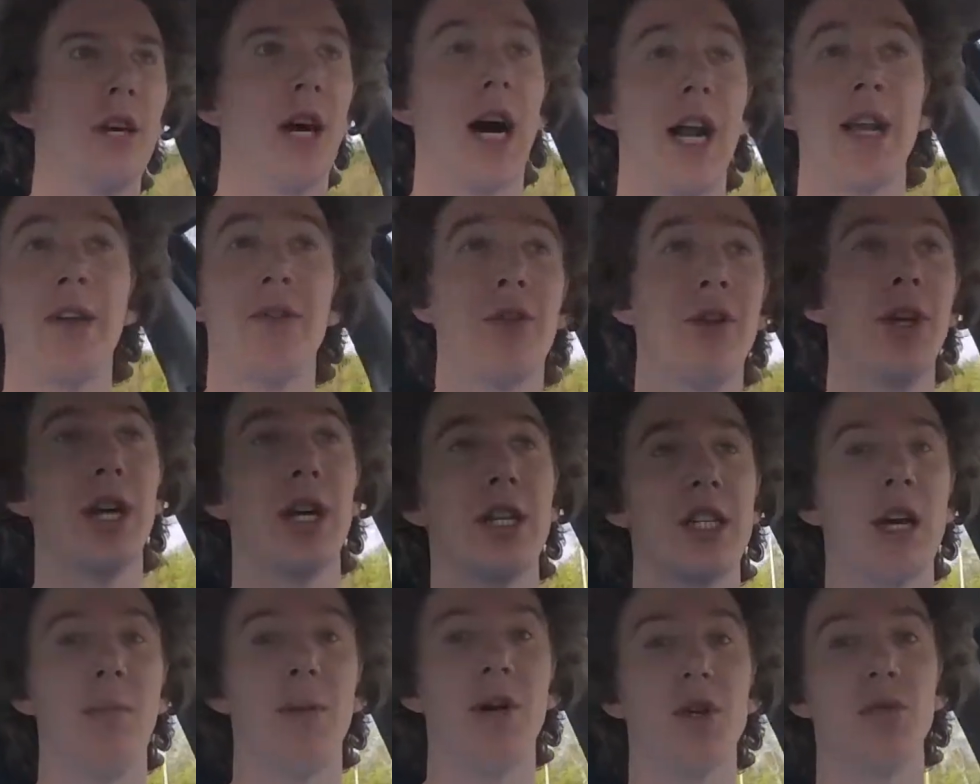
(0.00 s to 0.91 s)
didn't
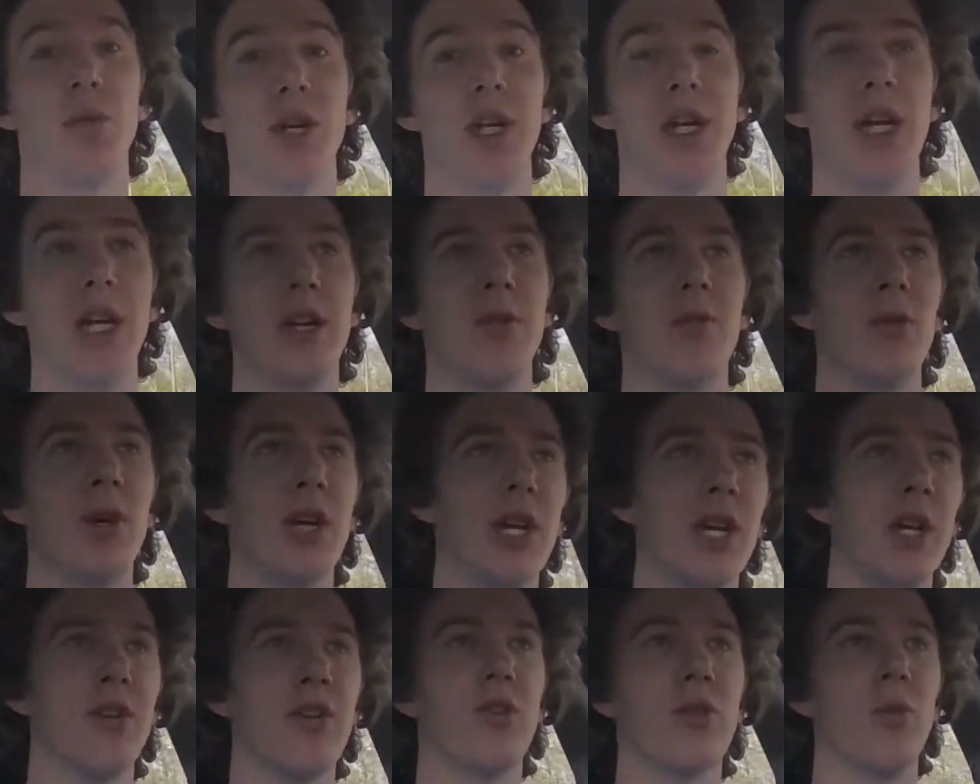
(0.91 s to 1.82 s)
realize how much we needed. We
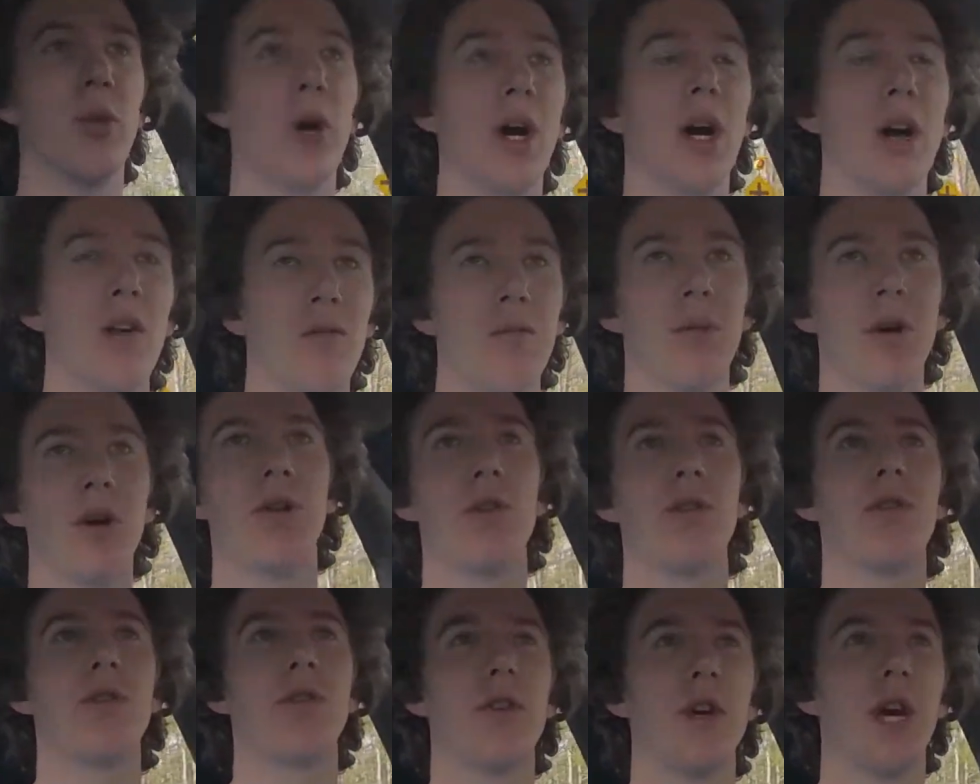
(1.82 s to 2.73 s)
need 12 bolts